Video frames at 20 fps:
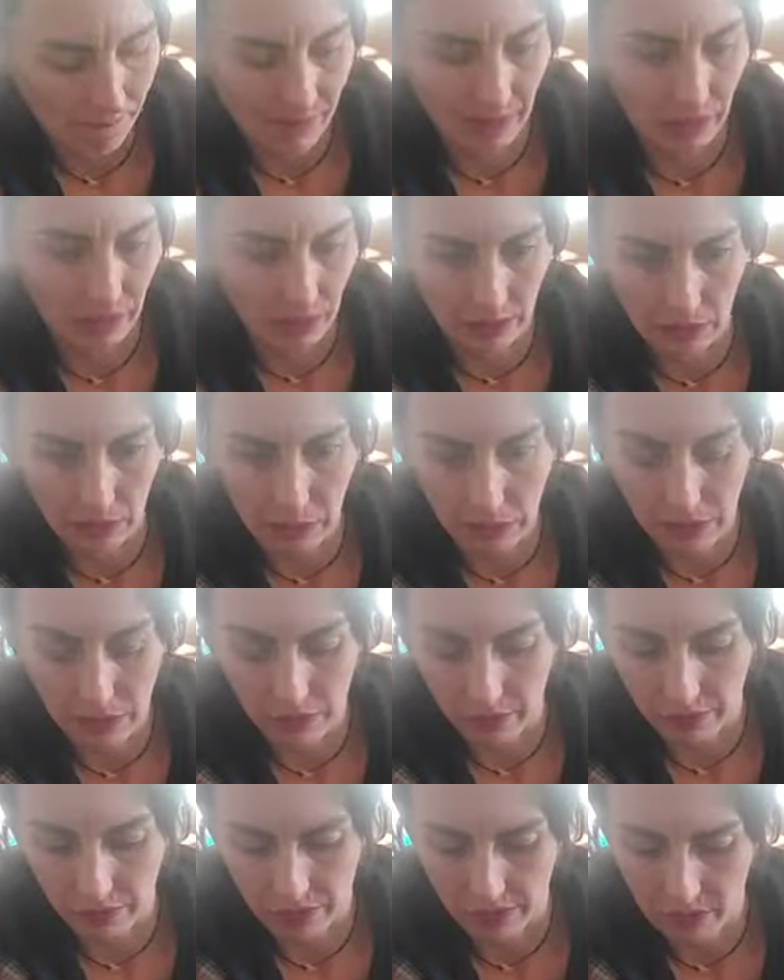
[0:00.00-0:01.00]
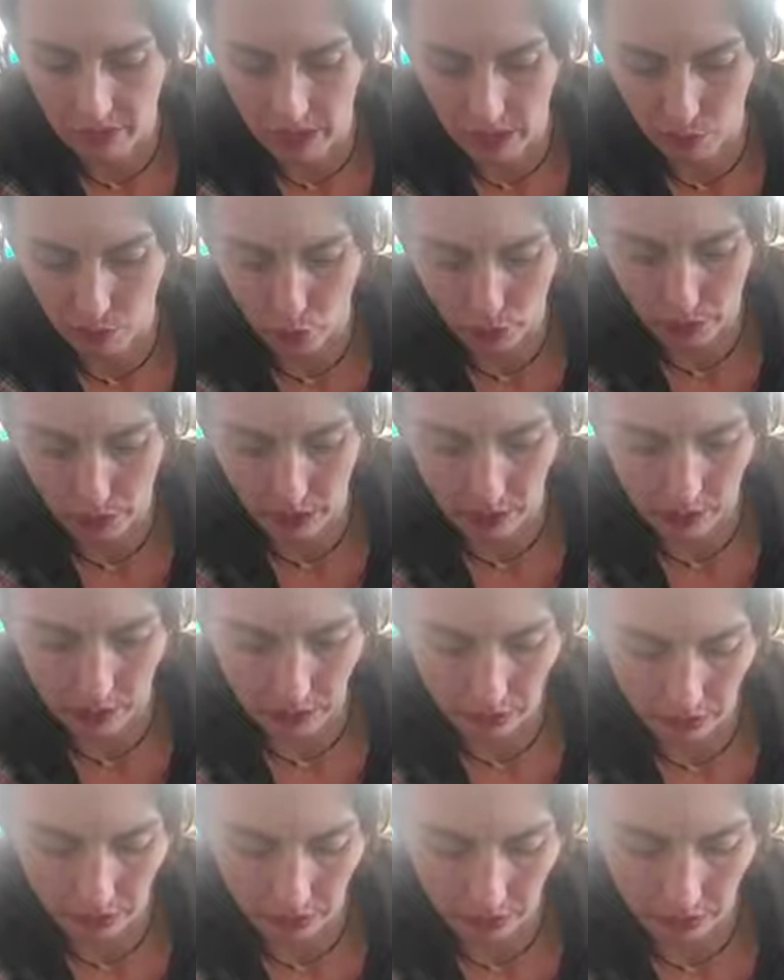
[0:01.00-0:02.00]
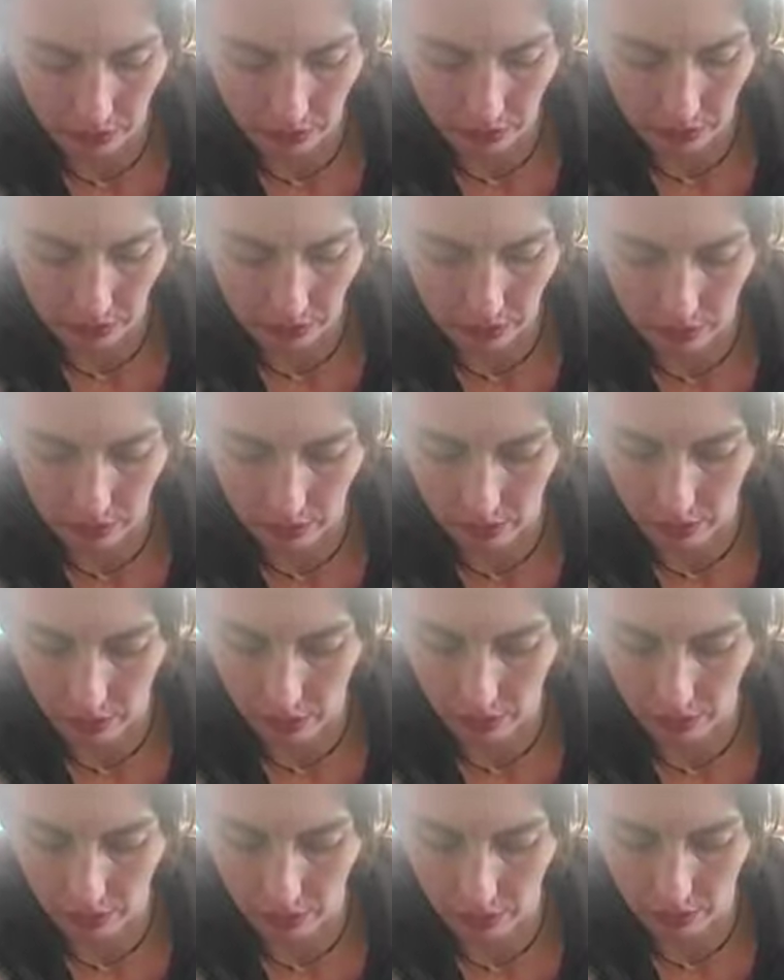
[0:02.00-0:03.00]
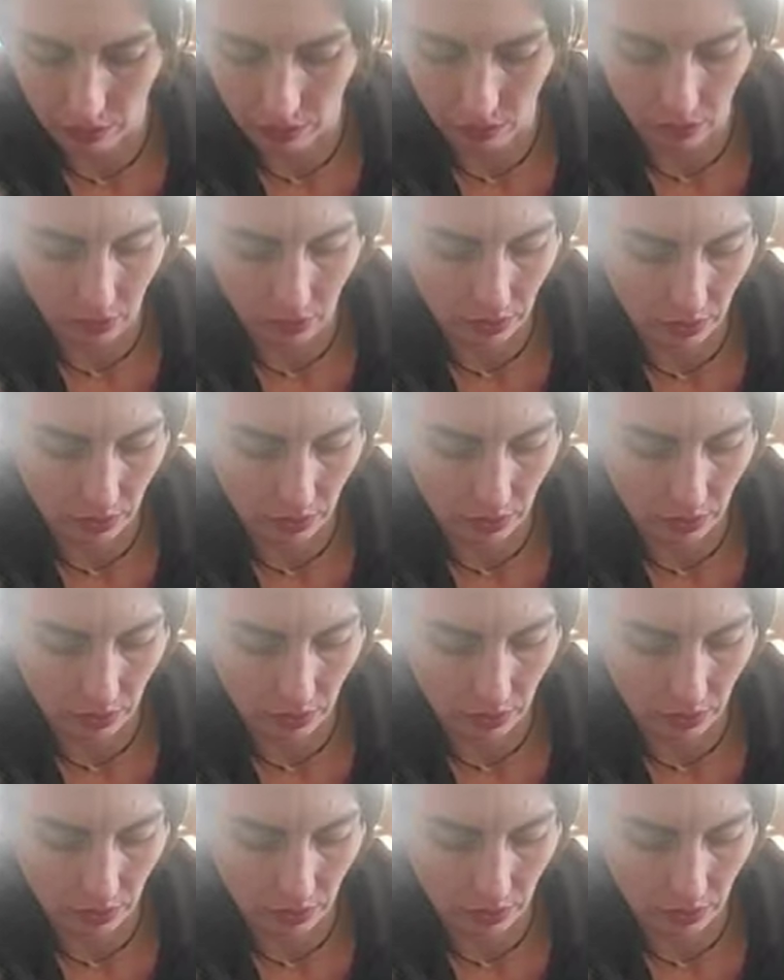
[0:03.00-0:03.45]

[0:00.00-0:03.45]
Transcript: I've got like maybe 15 more minutes or so, and then I gotta go.